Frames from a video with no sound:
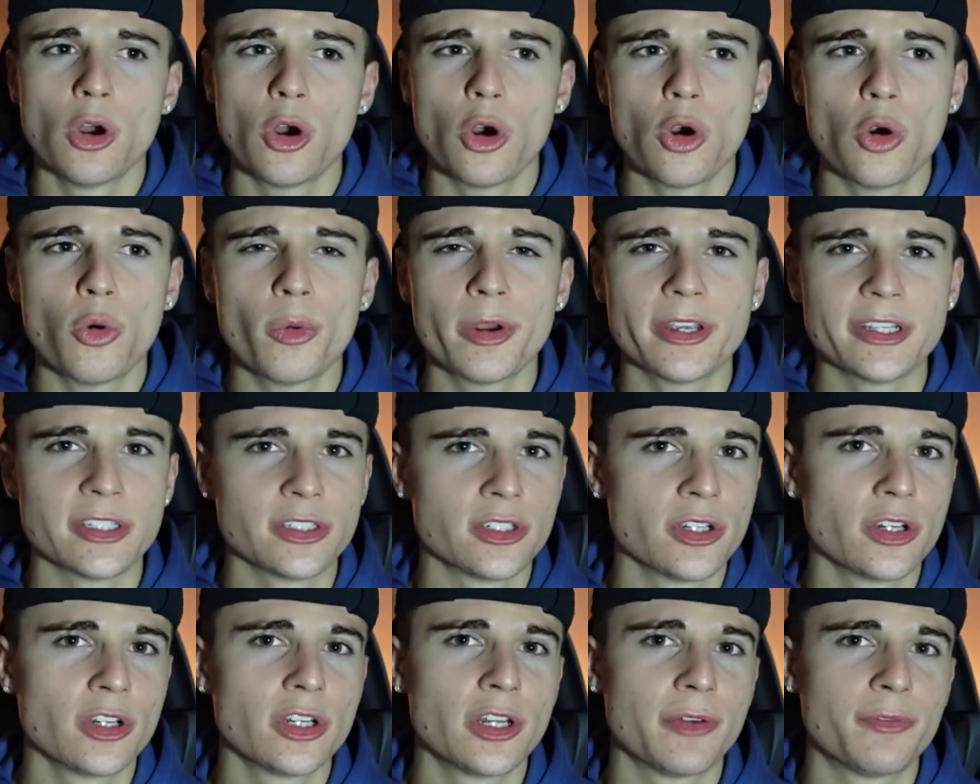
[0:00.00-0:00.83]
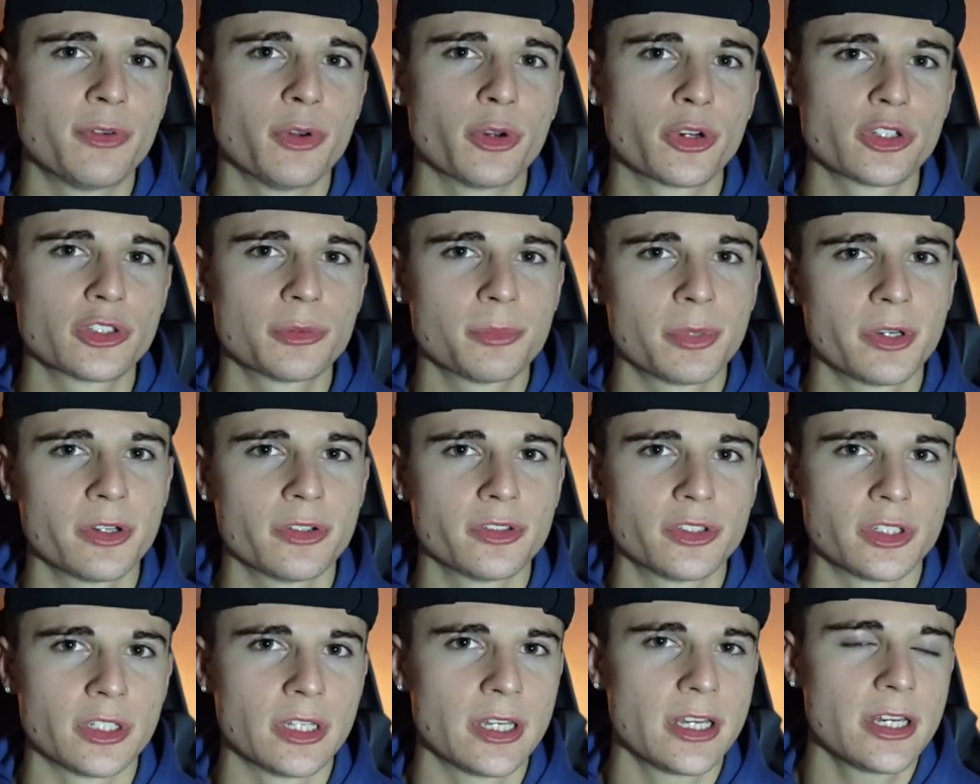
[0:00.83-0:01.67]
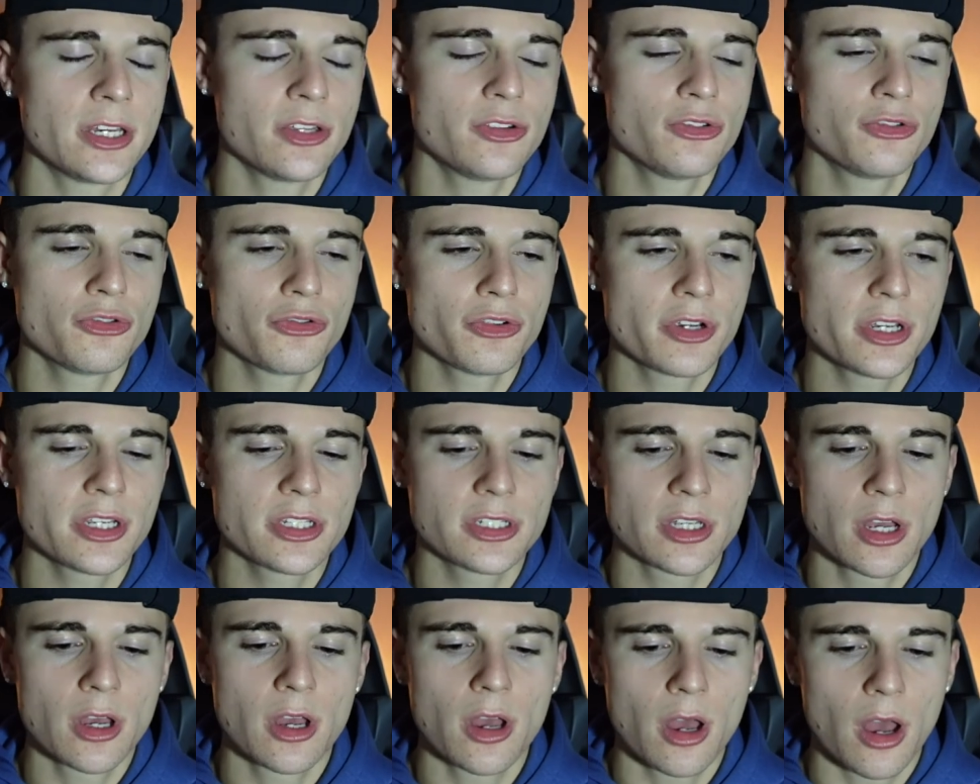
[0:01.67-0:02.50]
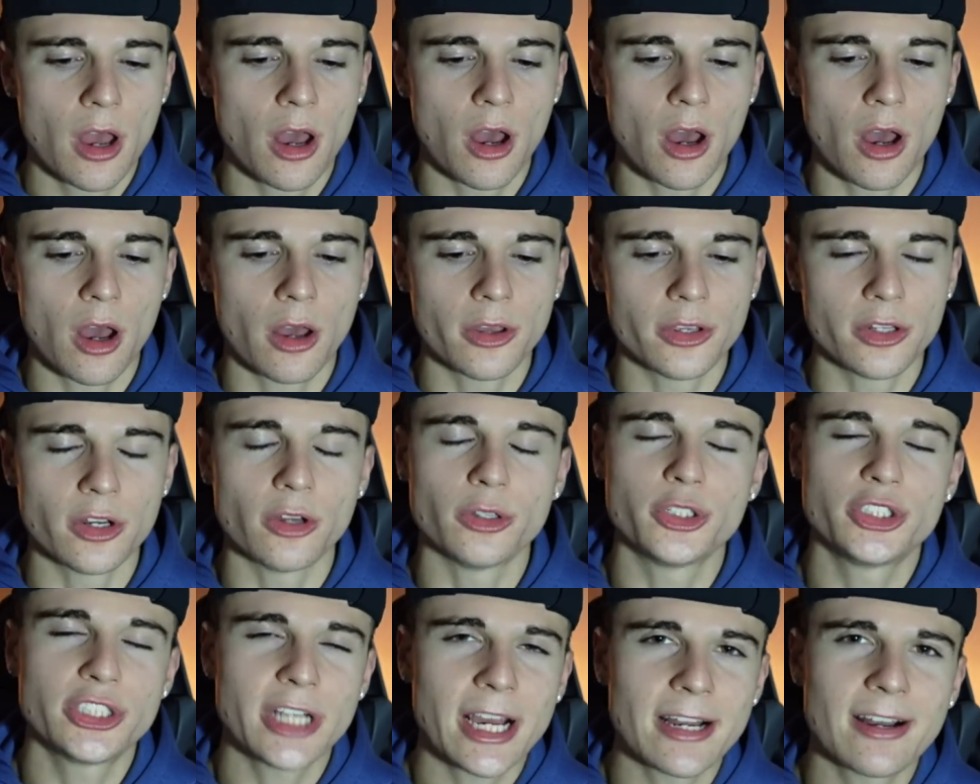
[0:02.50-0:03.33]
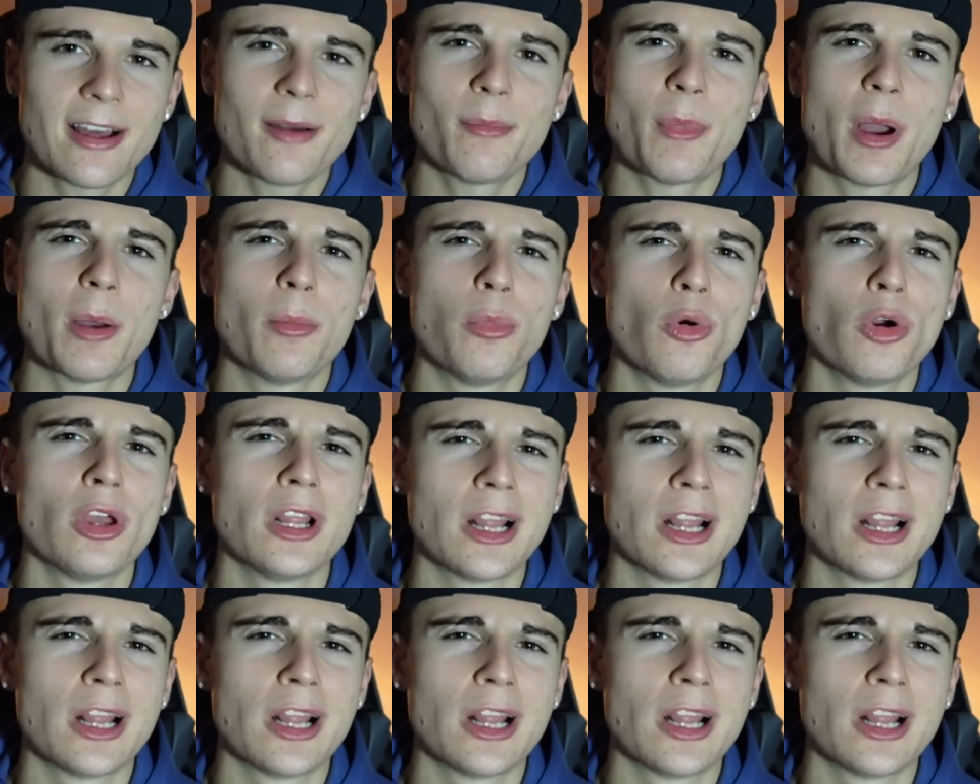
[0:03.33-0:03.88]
always good if you're experiencing injuries. Uh, you know, shout out my boy